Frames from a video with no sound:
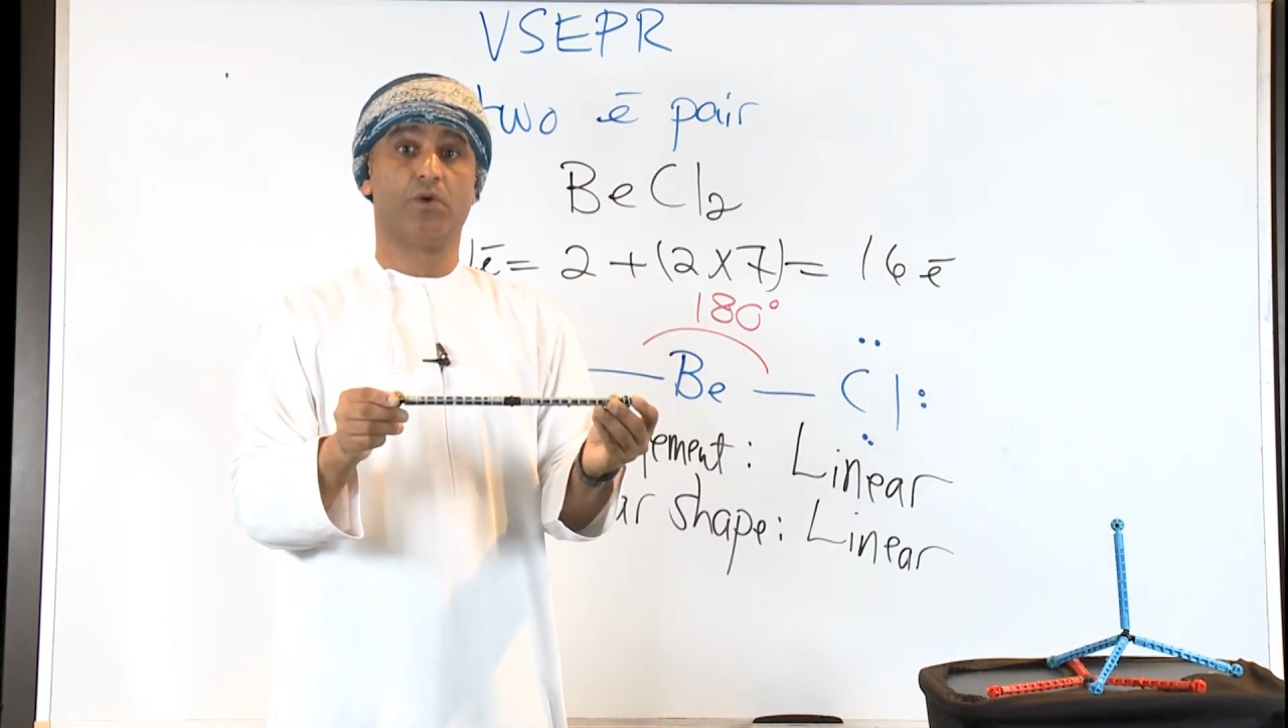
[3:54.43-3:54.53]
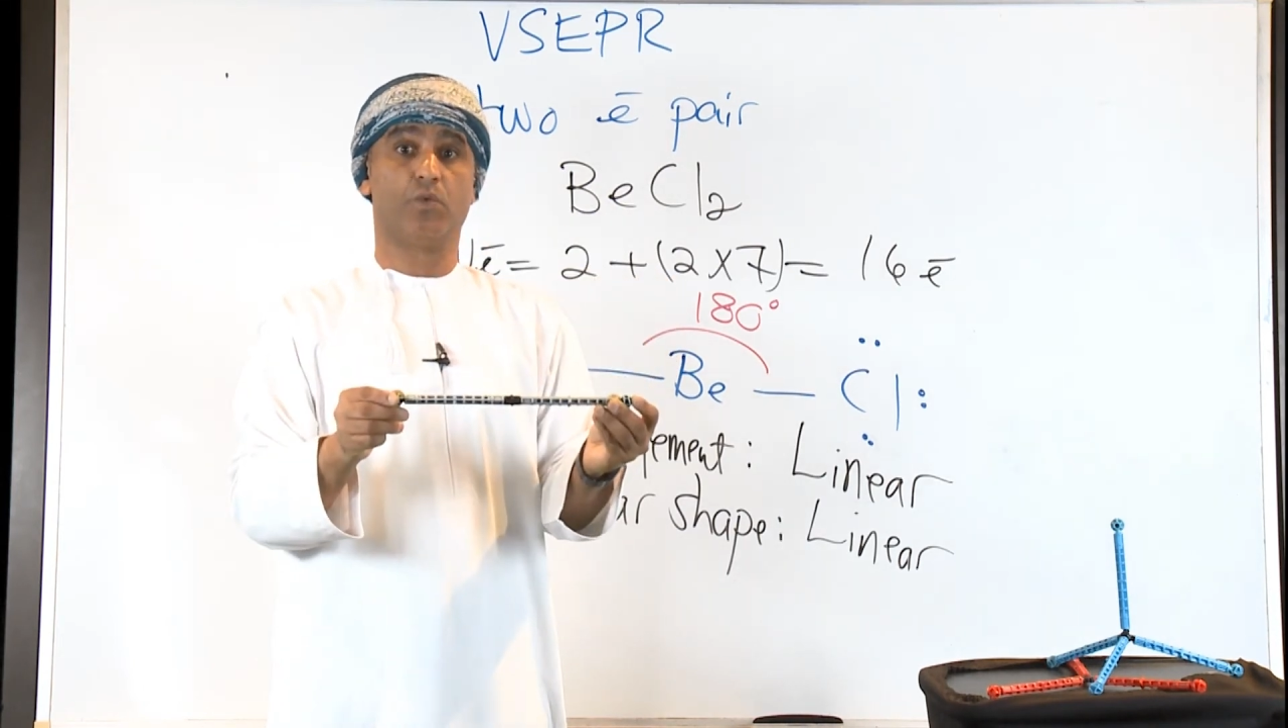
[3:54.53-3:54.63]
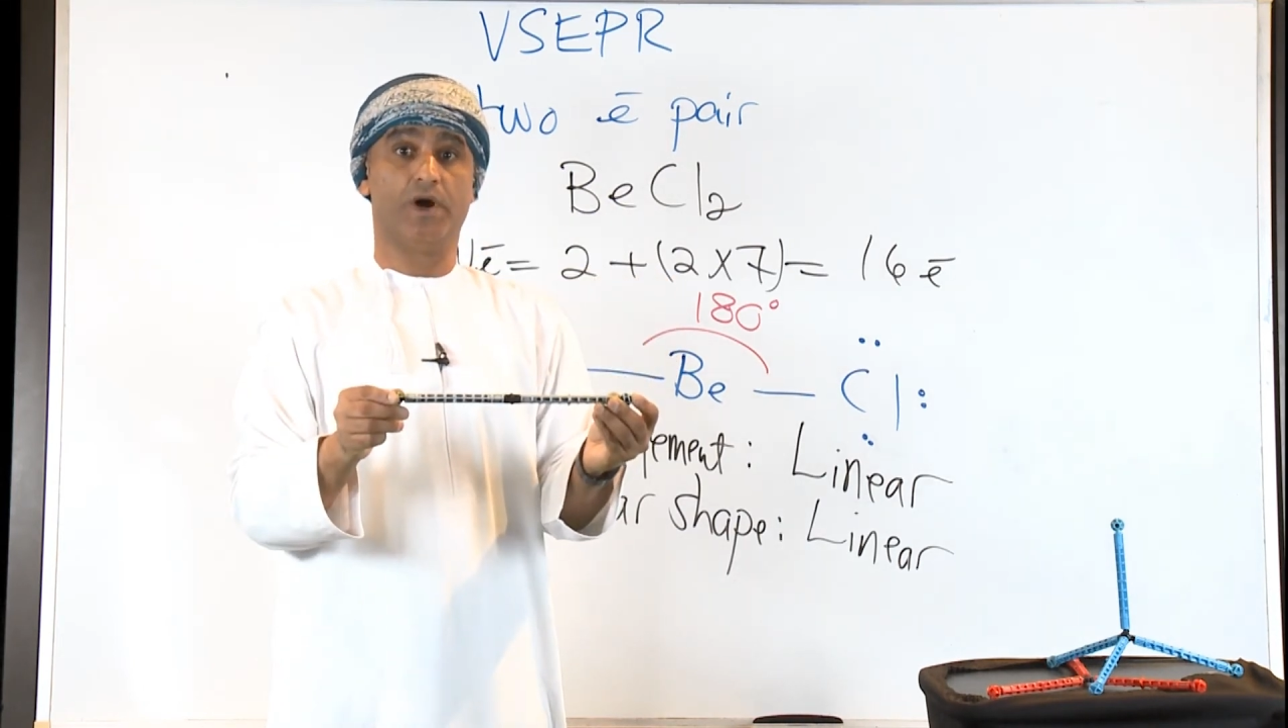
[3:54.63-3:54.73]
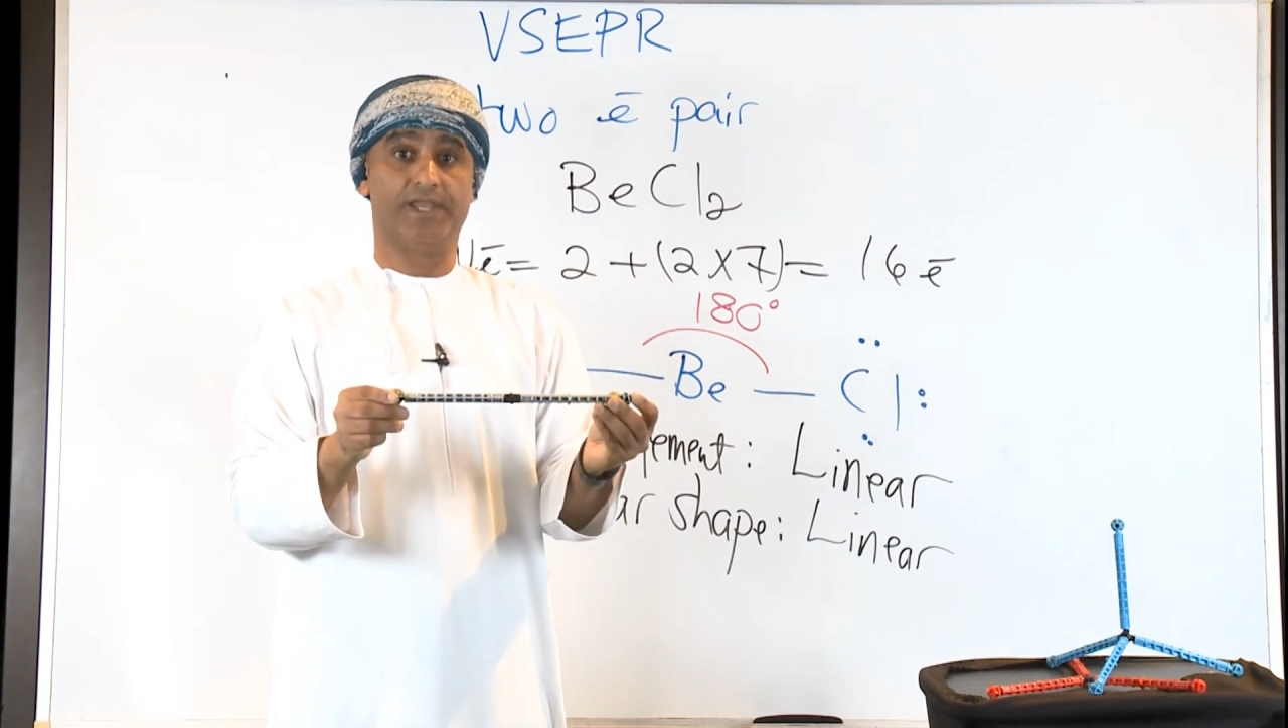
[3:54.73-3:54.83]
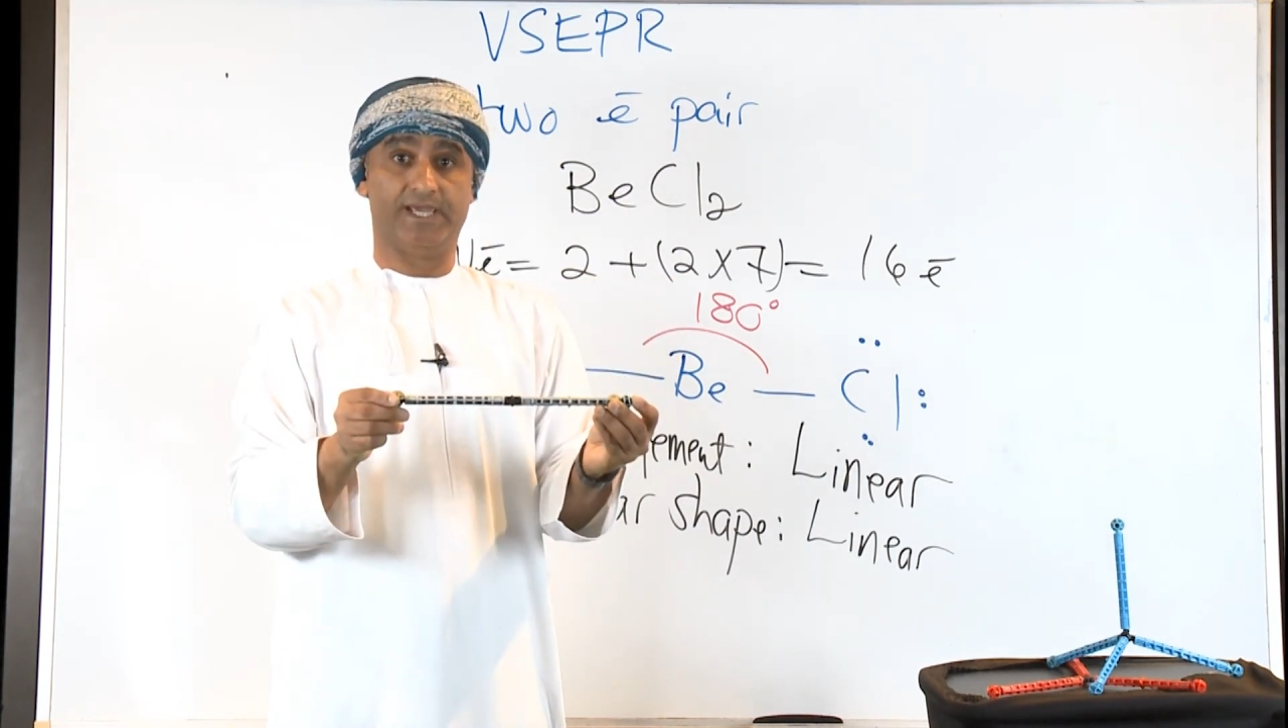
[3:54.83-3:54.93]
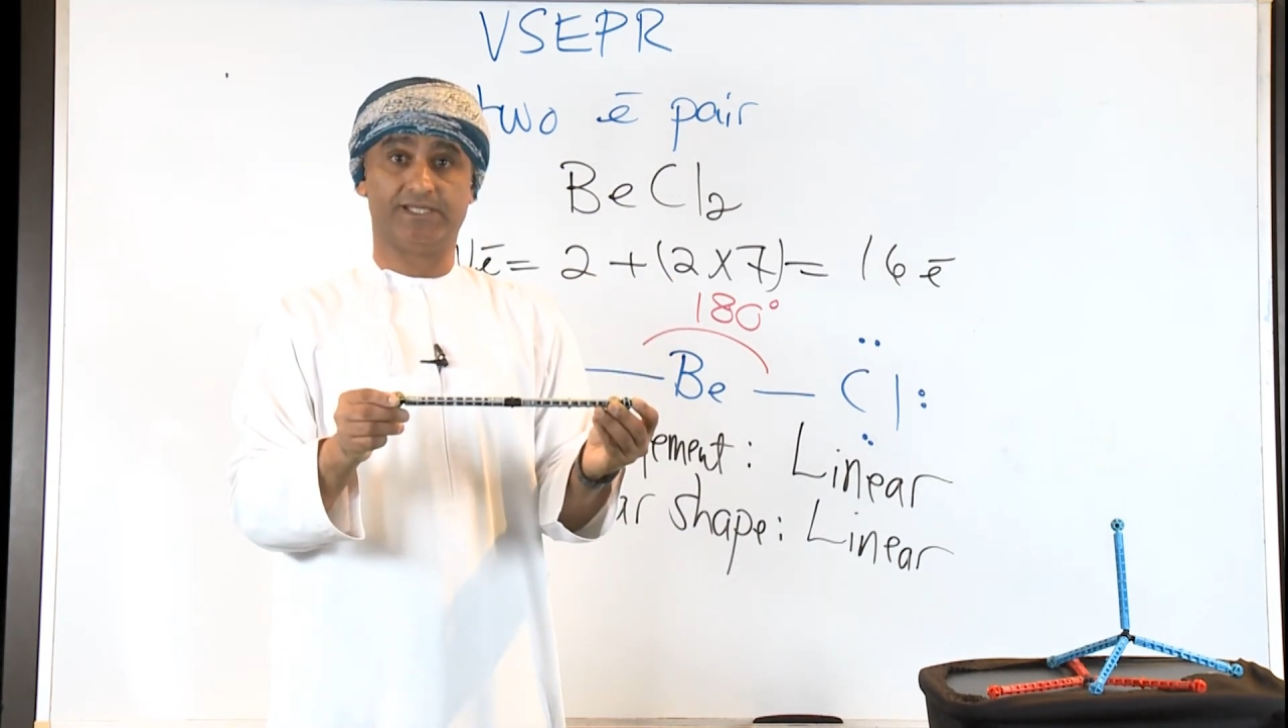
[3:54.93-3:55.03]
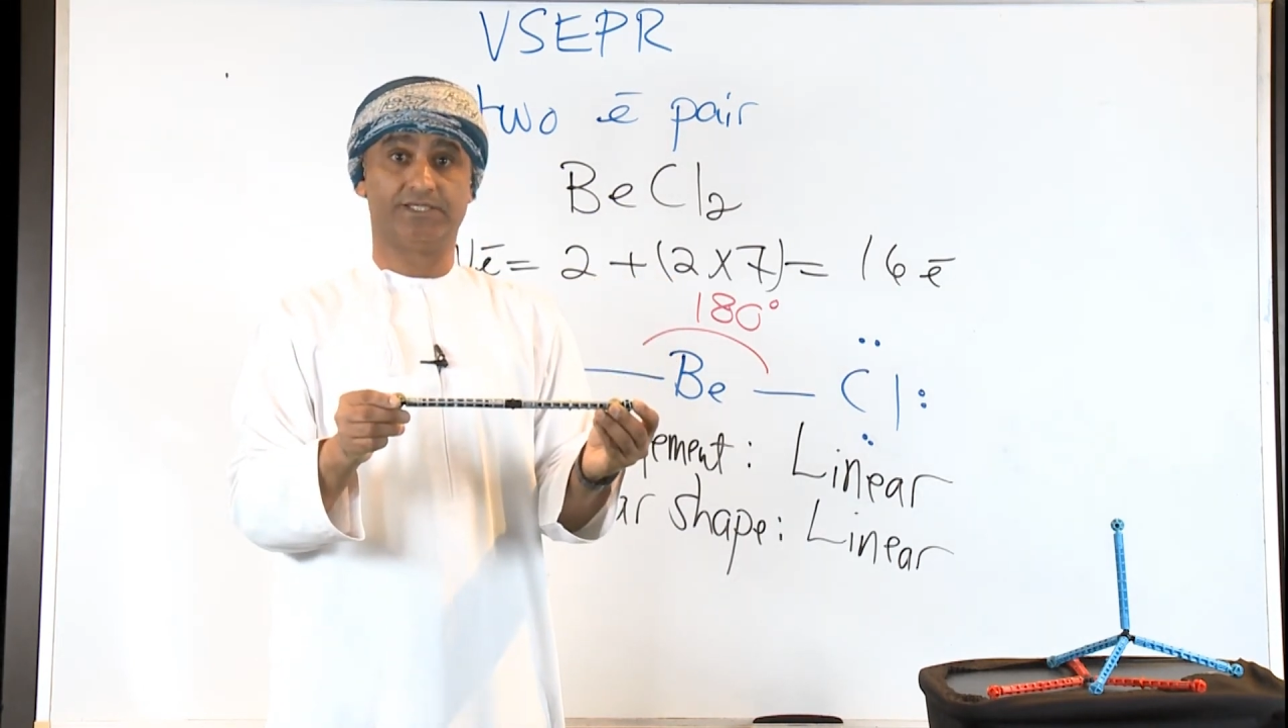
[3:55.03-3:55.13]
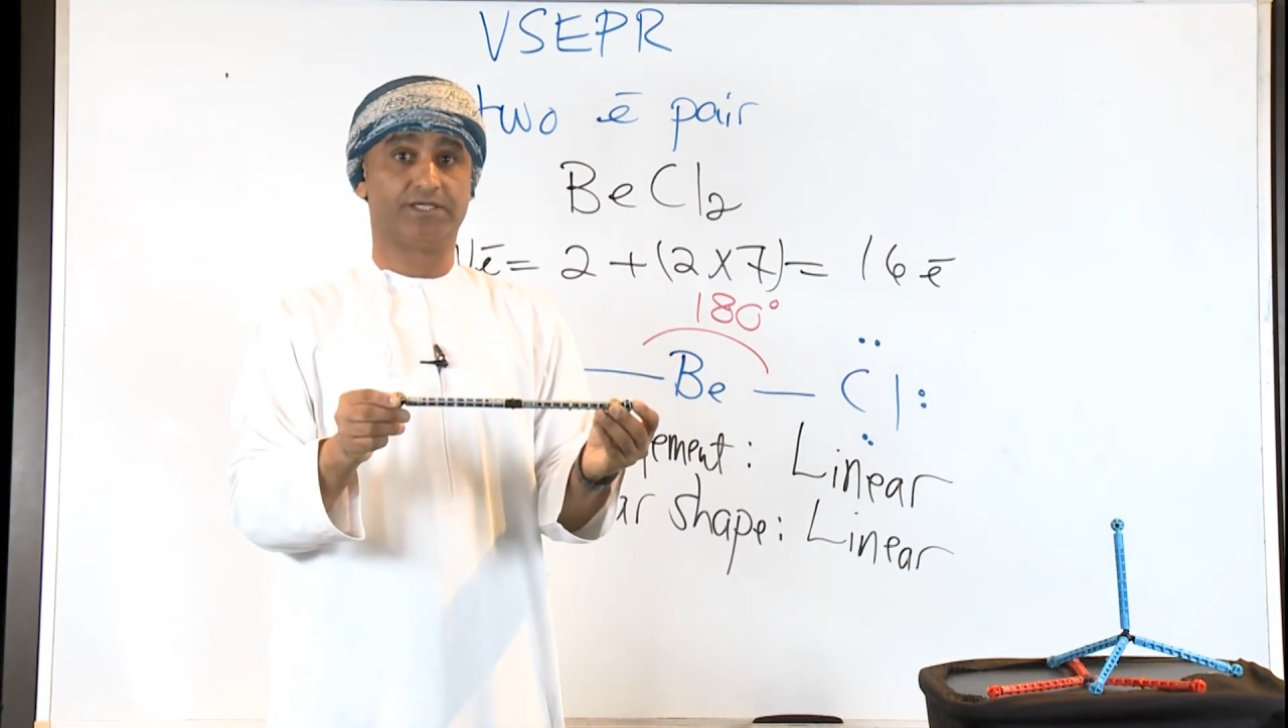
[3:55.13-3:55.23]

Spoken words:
180